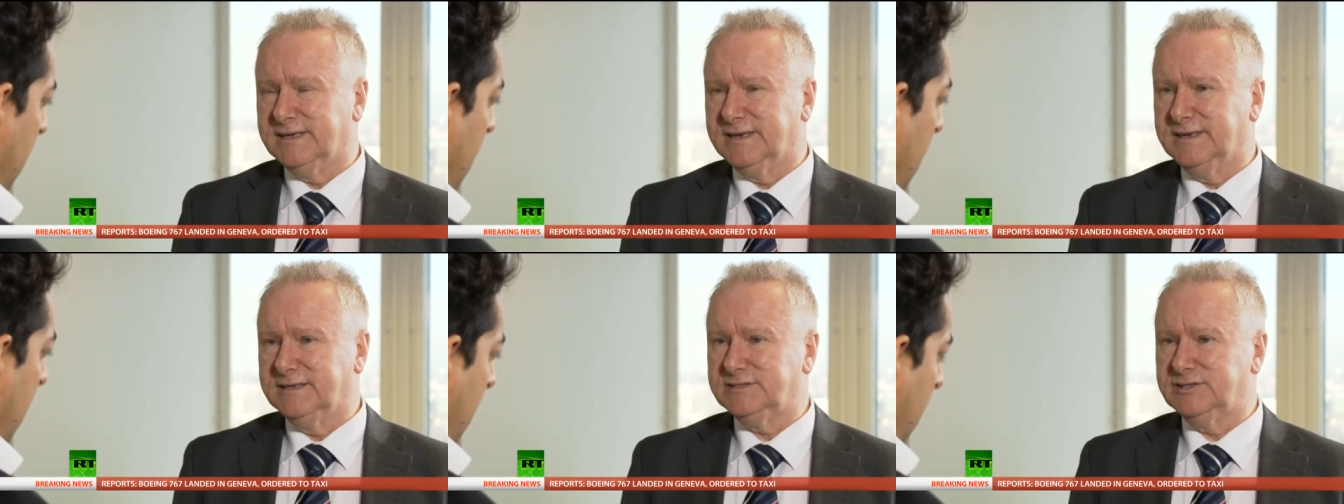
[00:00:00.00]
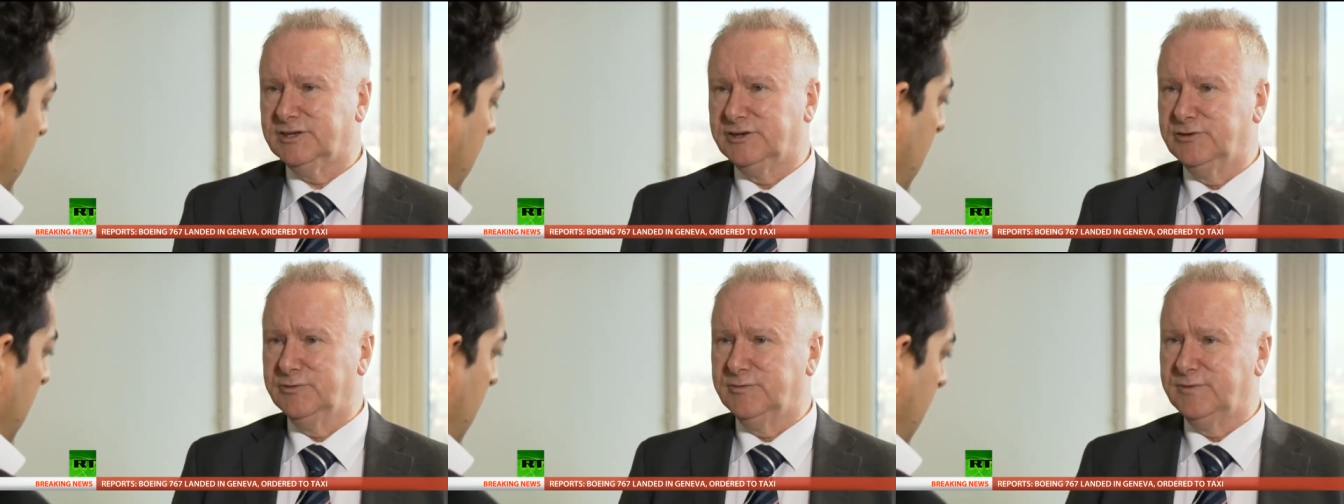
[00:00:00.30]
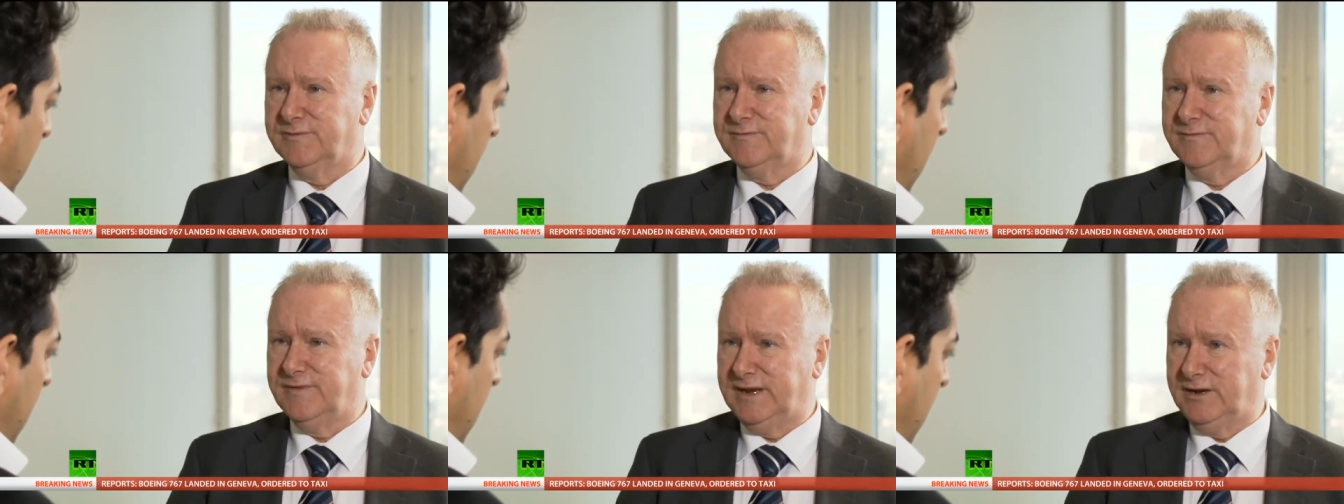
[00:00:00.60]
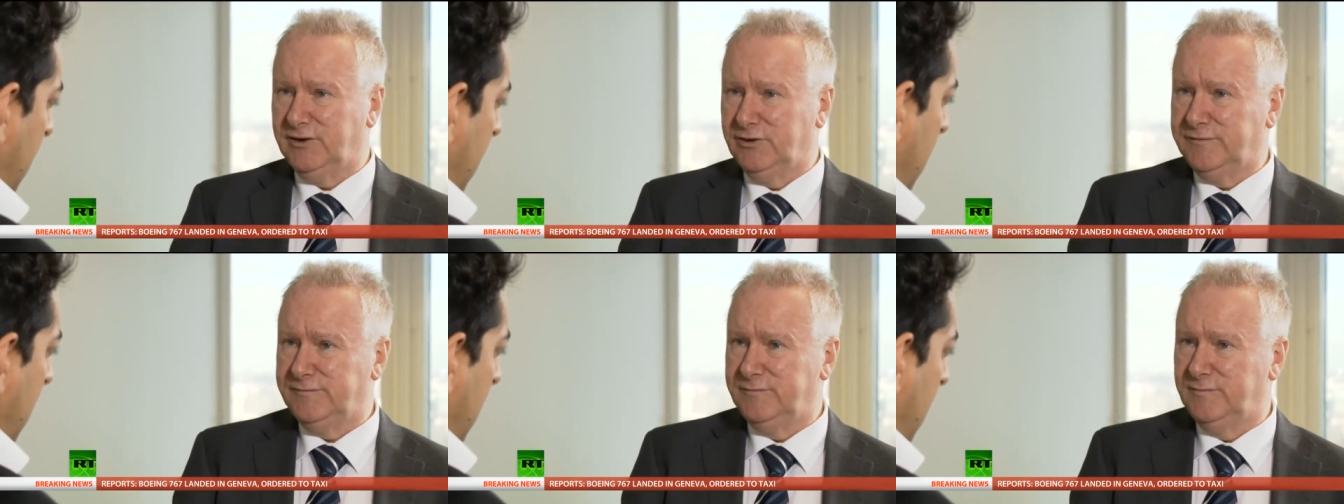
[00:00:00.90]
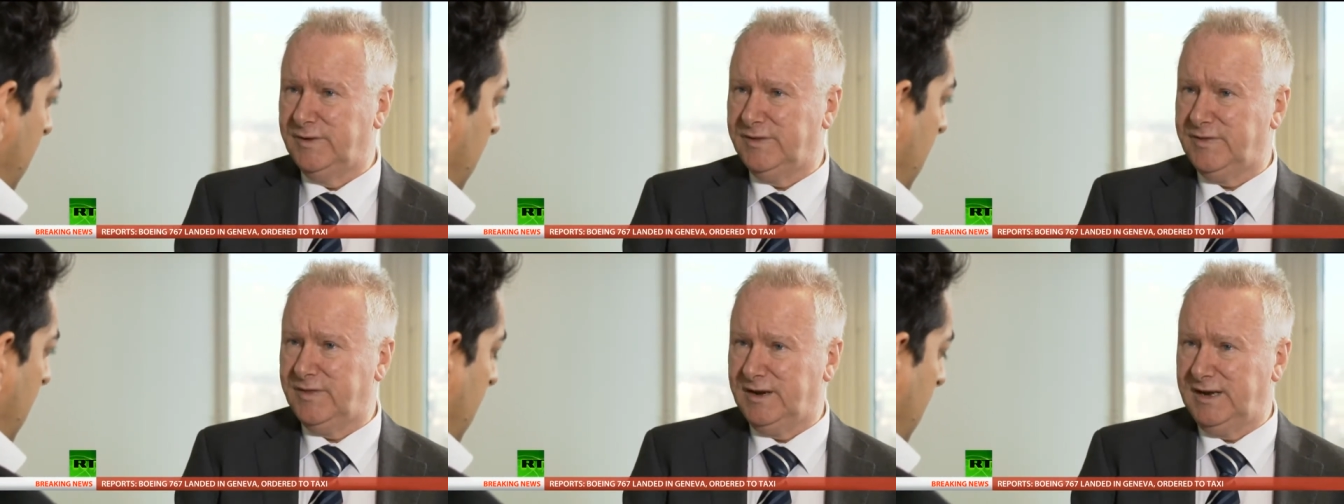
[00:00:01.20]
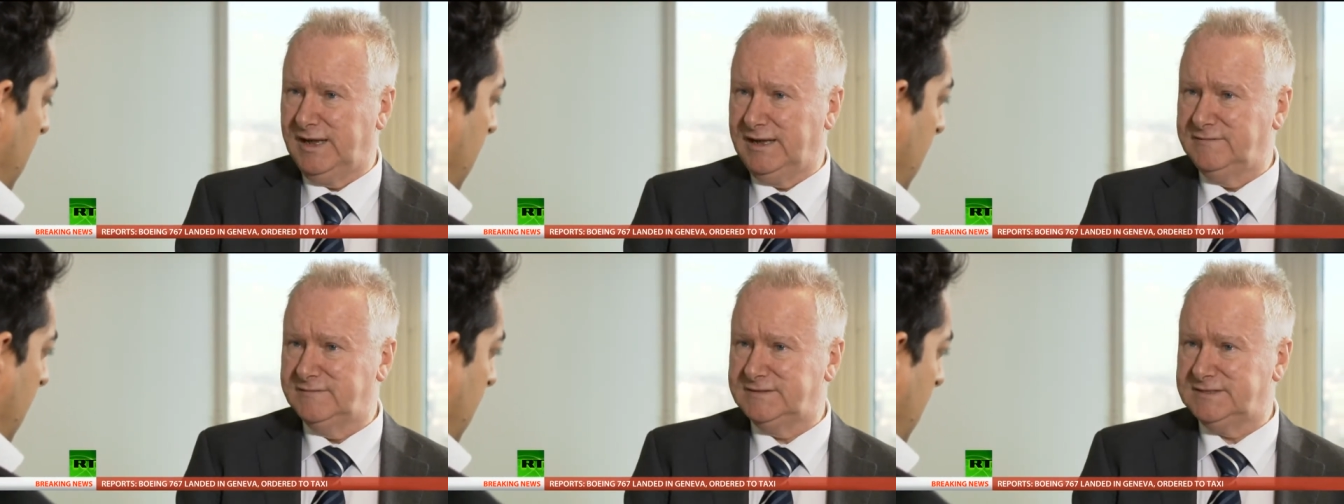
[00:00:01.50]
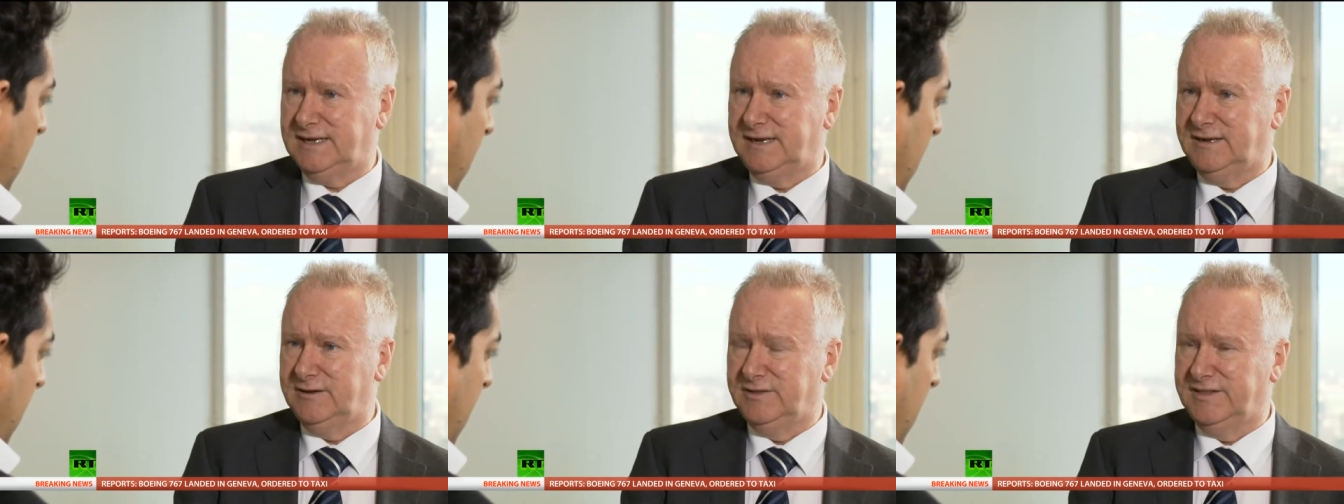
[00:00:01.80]
and it's to do very often with the
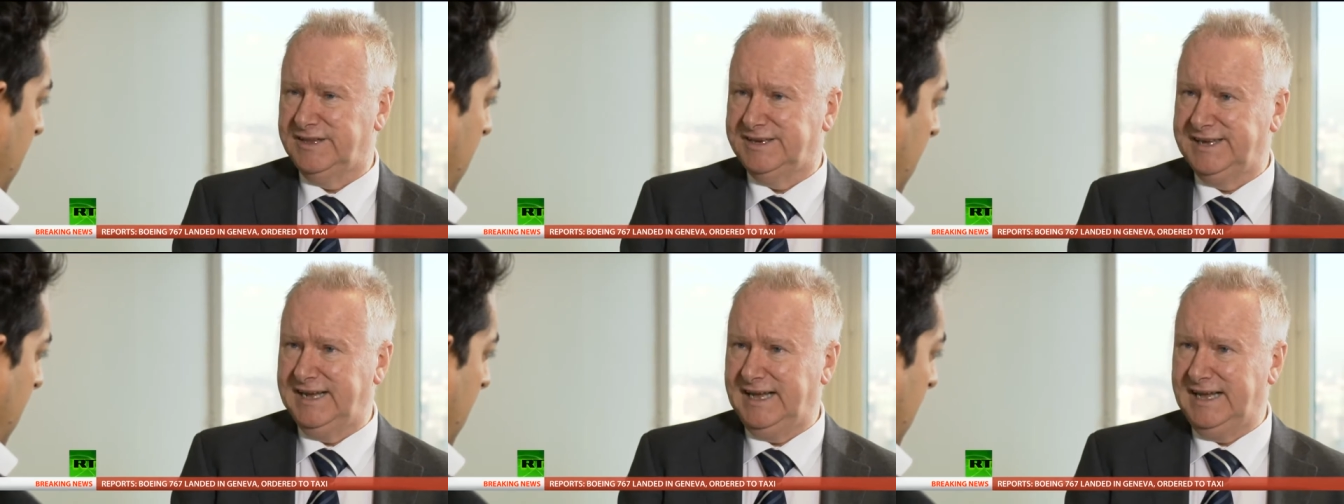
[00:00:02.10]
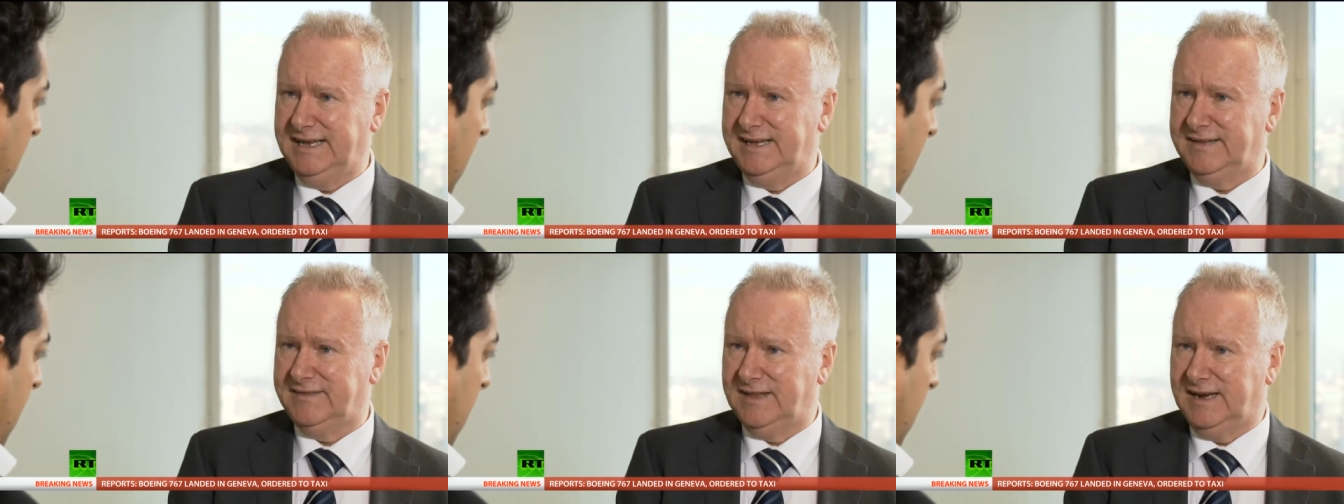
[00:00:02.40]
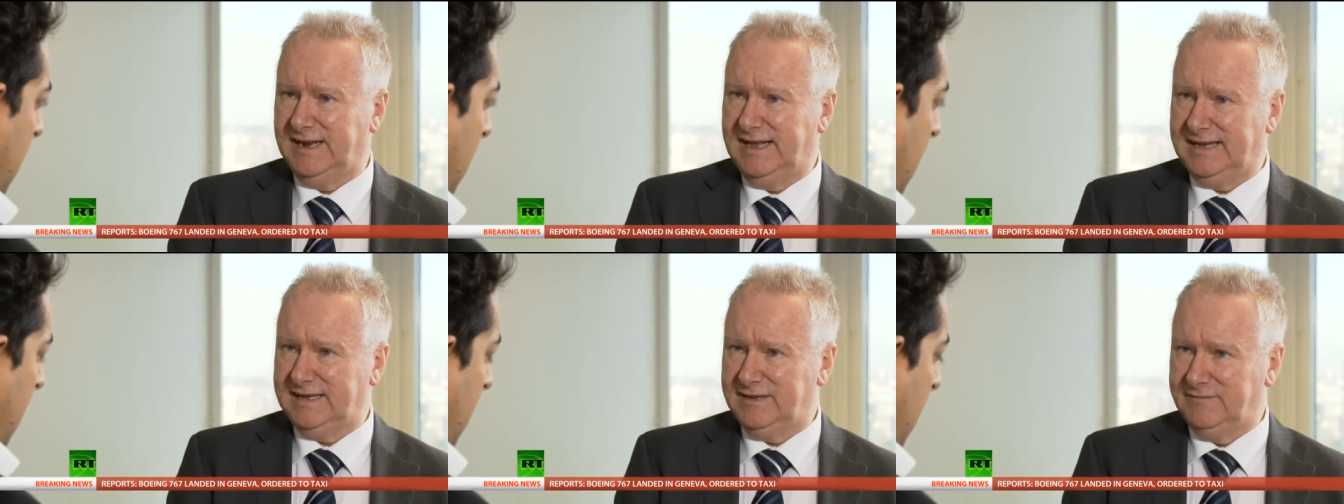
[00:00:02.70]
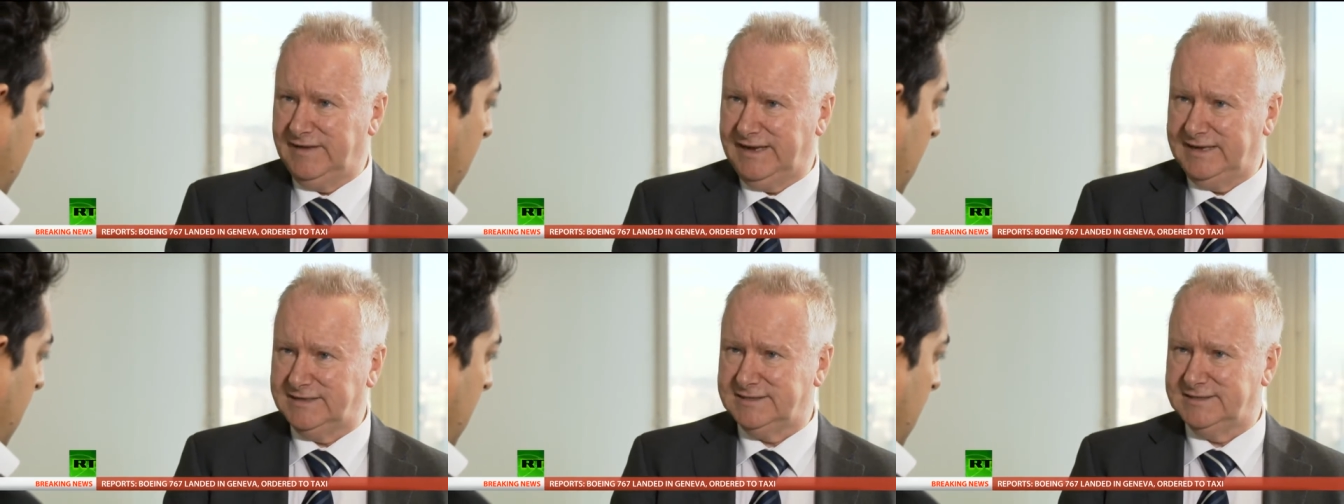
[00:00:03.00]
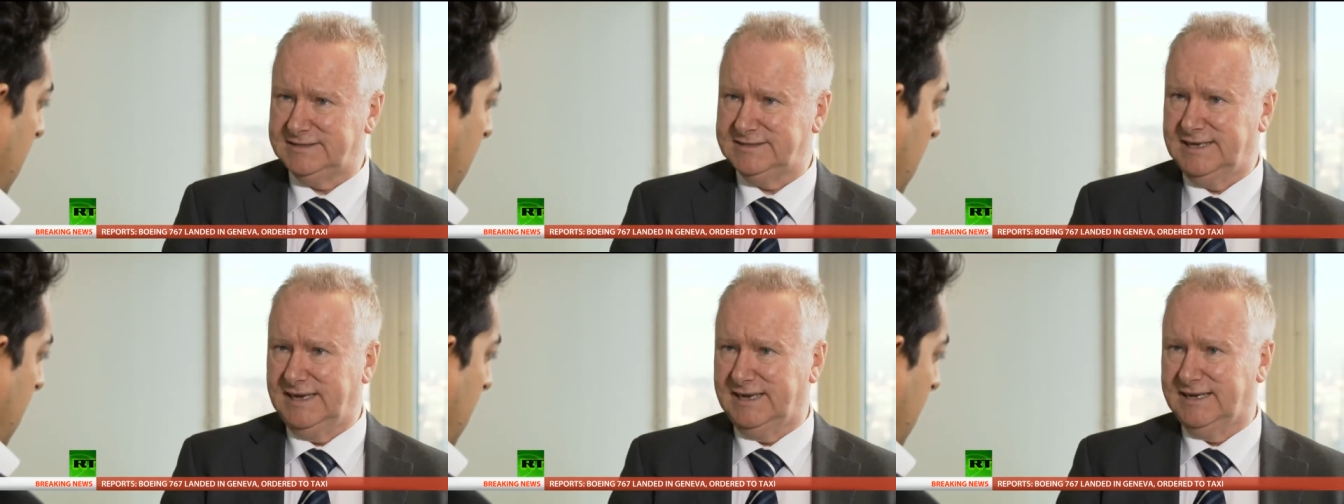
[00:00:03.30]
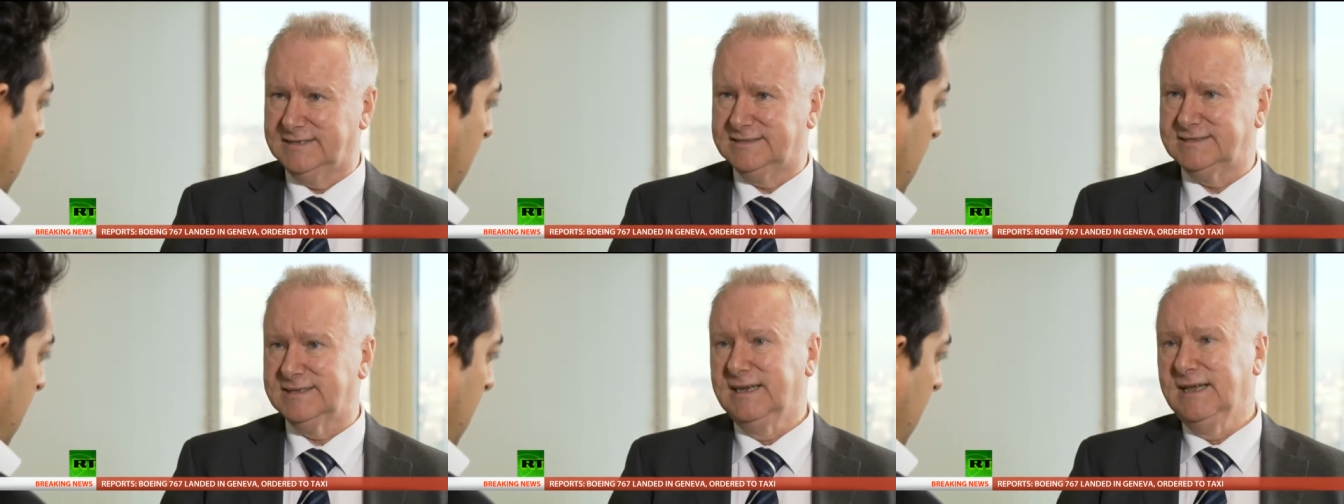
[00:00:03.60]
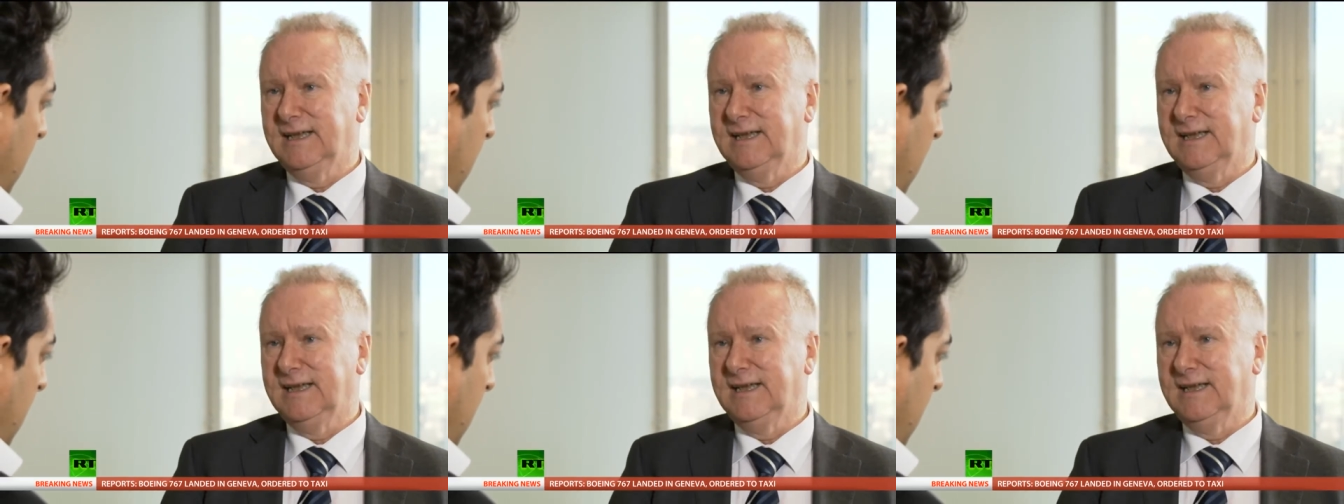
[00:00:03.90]
lifestyle, the diet, the lack of exercise.